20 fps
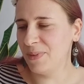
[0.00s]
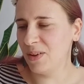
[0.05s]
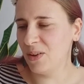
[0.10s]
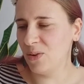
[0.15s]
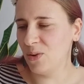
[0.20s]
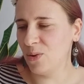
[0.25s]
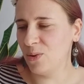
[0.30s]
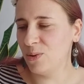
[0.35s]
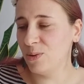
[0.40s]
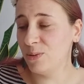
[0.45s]

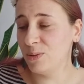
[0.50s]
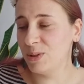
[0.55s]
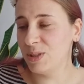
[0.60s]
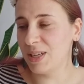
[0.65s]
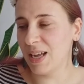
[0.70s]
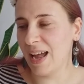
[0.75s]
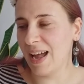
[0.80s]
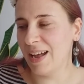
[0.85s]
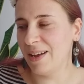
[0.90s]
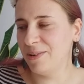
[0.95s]

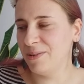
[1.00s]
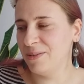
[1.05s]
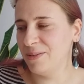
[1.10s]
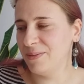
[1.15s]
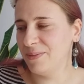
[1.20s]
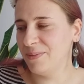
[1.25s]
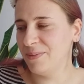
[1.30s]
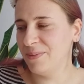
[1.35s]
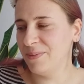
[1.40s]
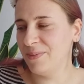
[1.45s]
Also,
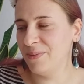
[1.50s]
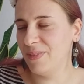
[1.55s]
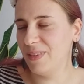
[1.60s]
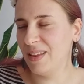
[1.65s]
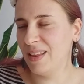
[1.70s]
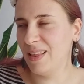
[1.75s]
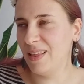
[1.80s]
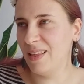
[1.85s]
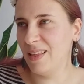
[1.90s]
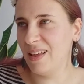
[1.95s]

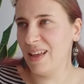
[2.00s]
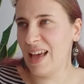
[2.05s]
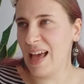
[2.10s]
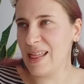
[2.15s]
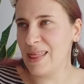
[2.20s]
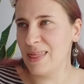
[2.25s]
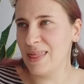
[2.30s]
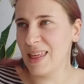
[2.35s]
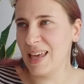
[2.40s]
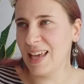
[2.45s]
I
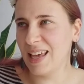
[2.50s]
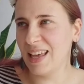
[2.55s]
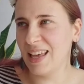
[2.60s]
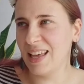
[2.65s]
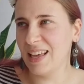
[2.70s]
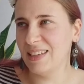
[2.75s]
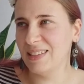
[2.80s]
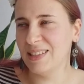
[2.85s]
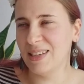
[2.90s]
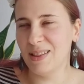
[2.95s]
think,
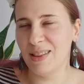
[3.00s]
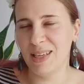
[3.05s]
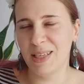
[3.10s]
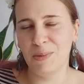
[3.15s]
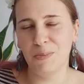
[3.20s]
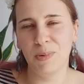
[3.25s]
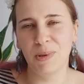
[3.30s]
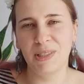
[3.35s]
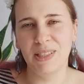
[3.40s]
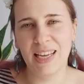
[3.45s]
so this
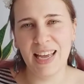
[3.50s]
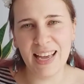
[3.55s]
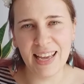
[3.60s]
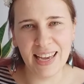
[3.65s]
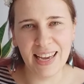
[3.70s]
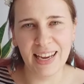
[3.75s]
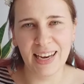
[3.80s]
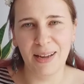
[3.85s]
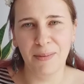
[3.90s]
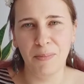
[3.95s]

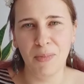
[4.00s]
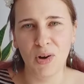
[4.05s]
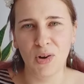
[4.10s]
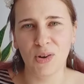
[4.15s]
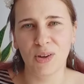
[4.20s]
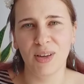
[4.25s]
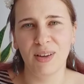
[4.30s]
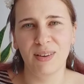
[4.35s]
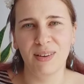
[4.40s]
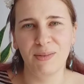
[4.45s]
particular
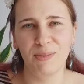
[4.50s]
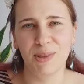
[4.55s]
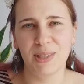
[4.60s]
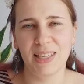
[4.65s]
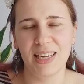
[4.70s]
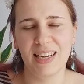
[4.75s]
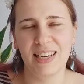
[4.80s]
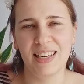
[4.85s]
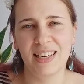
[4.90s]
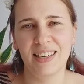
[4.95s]
mug was
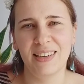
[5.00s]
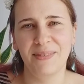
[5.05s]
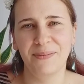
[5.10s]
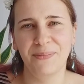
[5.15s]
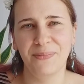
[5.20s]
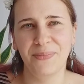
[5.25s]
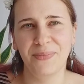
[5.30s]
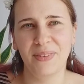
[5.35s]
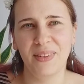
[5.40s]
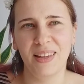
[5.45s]
in
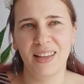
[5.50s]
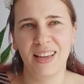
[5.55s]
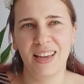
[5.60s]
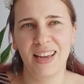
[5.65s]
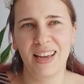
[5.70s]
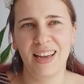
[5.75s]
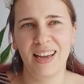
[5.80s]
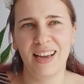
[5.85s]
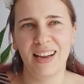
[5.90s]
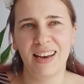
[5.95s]

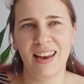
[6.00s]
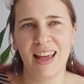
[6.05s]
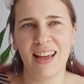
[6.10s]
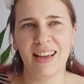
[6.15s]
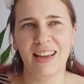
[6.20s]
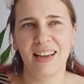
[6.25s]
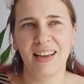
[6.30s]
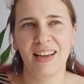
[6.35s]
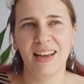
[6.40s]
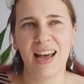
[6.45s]

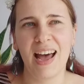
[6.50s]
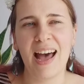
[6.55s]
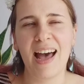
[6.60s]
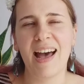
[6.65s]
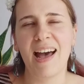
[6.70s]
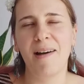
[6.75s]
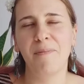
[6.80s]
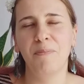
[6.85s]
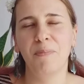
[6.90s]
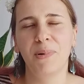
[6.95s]
like a
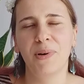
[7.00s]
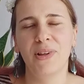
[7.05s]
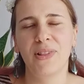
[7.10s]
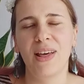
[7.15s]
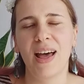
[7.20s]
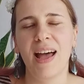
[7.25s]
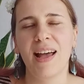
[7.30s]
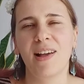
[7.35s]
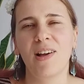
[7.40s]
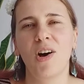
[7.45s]
hamper
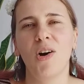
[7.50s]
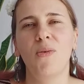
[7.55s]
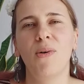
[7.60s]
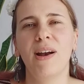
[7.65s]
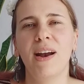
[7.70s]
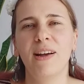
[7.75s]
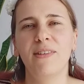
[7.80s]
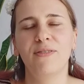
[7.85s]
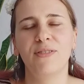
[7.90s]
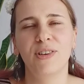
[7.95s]
that I got
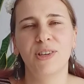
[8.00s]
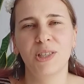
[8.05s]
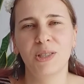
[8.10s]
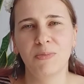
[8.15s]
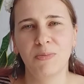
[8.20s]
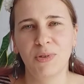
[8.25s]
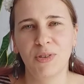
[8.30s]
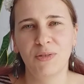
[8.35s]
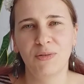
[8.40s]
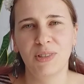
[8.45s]
when I
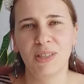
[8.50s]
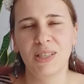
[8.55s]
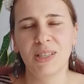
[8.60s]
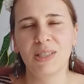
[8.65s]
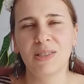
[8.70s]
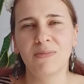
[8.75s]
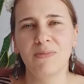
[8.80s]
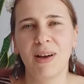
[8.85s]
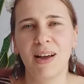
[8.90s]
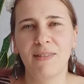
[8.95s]
first moved
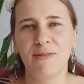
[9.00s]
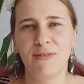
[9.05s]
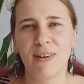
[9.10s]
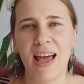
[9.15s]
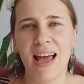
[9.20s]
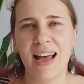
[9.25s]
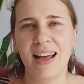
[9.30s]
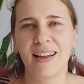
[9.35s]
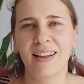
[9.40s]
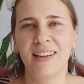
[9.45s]
into my
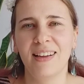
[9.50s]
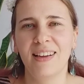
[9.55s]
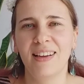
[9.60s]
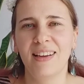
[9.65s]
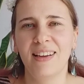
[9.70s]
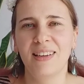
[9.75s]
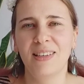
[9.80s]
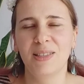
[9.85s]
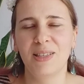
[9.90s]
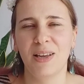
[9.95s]
flat.
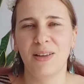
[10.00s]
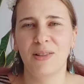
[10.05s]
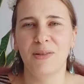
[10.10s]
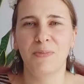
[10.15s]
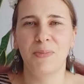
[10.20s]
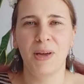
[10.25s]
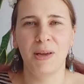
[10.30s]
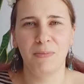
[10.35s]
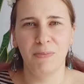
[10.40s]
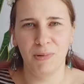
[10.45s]
So the
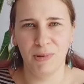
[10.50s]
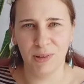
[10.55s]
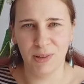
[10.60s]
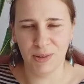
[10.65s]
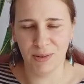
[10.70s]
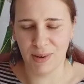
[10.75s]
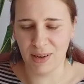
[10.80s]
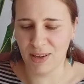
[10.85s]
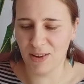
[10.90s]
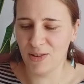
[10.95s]
people
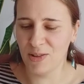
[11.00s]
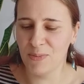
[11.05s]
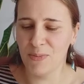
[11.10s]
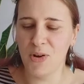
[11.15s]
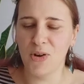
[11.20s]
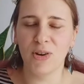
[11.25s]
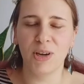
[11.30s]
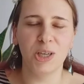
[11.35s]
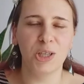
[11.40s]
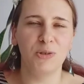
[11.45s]
who I got the
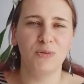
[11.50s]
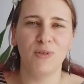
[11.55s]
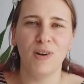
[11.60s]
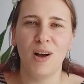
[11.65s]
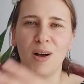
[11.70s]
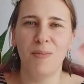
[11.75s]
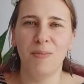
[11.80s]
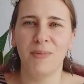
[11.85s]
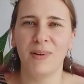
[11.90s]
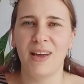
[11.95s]
mortgage
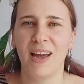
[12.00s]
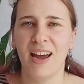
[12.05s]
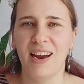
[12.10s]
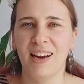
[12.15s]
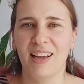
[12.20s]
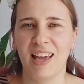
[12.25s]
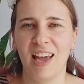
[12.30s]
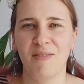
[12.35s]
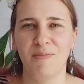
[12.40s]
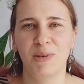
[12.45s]
from kind
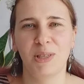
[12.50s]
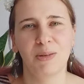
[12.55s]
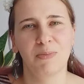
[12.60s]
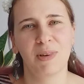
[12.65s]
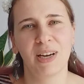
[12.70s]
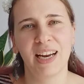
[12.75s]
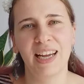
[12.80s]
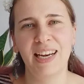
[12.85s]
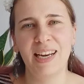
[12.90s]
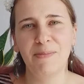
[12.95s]
of gave me some
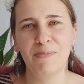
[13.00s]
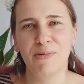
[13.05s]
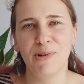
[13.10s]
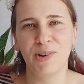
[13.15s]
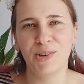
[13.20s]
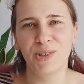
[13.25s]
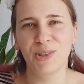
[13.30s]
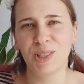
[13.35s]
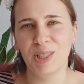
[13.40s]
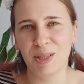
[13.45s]
cleaning
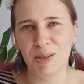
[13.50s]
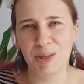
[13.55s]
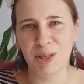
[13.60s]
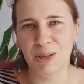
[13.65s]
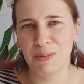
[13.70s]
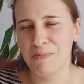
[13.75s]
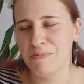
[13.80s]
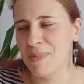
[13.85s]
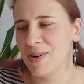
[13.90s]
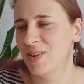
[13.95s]
products and
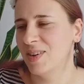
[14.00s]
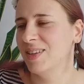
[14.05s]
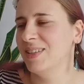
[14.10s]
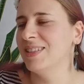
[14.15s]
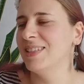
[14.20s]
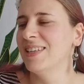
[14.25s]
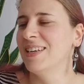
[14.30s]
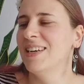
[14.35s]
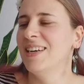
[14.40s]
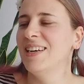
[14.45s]
some mugs.